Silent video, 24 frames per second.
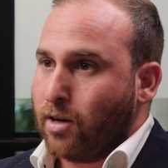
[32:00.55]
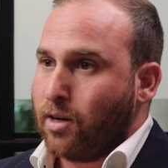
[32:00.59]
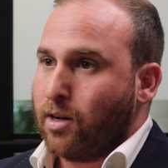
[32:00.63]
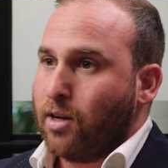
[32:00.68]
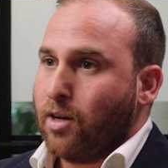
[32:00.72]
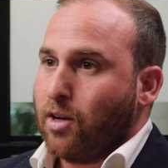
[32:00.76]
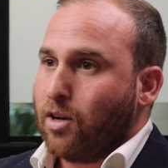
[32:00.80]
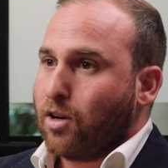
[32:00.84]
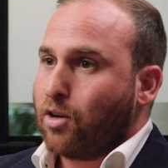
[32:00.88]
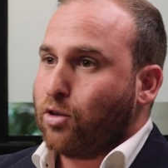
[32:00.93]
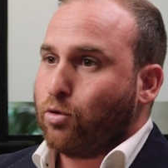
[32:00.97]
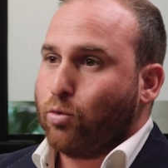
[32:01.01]

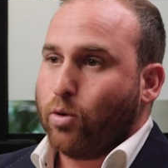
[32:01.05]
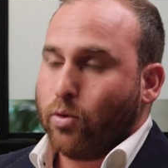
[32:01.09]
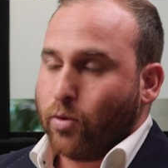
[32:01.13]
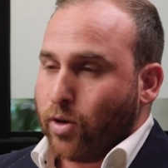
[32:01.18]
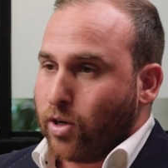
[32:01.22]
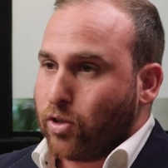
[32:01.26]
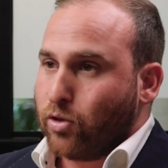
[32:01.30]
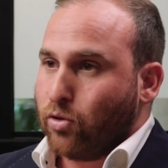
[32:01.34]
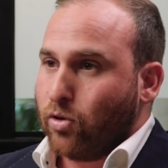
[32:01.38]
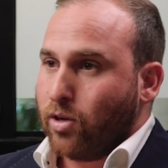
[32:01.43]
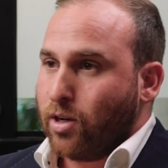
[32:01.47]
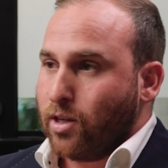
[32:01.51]
Because we want to
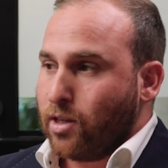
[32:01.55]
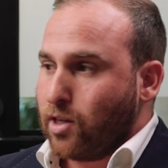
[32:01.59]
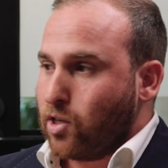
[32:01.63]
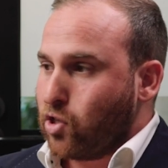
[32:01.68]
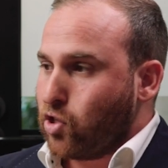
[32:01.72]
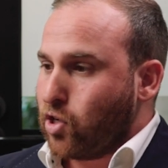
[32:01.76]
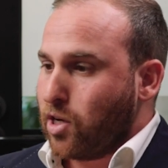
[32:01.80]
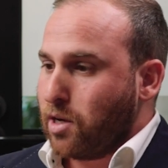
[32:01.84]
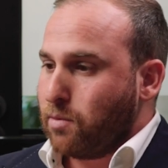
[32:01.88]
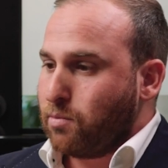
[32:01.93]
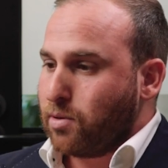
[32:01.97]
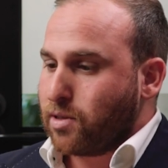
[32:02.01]
do it in the
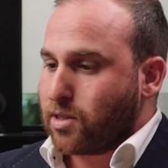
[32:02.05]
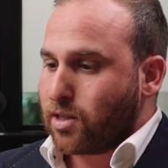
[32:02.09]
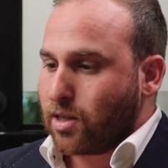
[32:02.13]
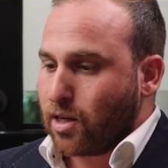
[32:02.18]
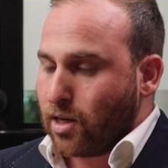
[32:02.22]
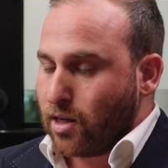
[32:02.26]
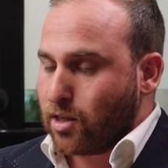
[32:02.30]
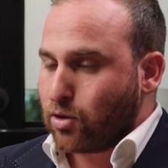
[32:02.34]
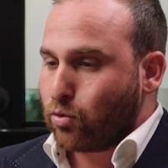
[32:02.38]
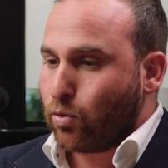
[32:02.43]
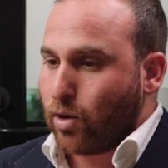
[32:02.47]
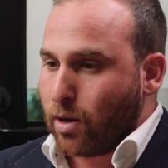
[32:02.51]
cheapest,
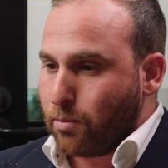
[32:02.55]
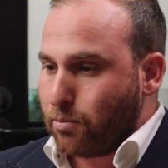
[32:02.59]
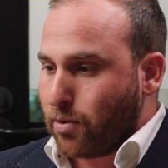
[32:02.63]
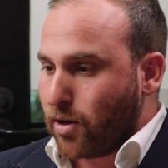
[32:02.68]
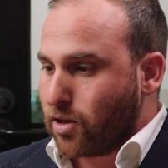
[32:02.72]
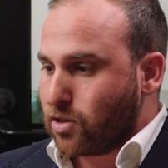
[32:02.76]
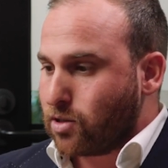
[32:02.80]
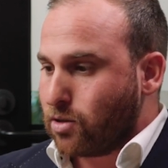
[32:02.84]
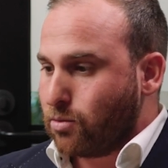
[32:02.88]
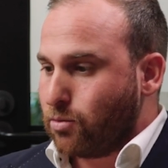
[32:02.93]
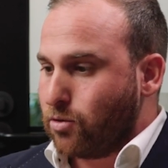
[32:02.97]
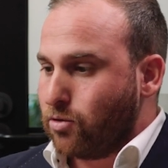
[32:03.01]
leanest way
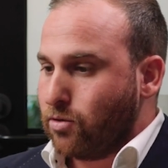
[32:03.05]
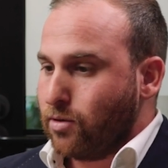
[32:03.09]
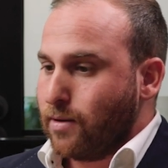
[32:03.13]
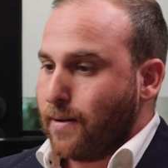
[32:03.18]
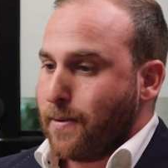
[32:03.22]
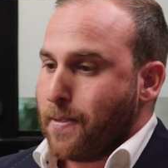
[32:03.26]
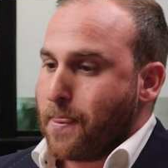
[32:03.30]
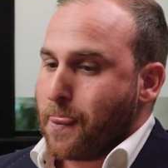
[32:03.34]
possible.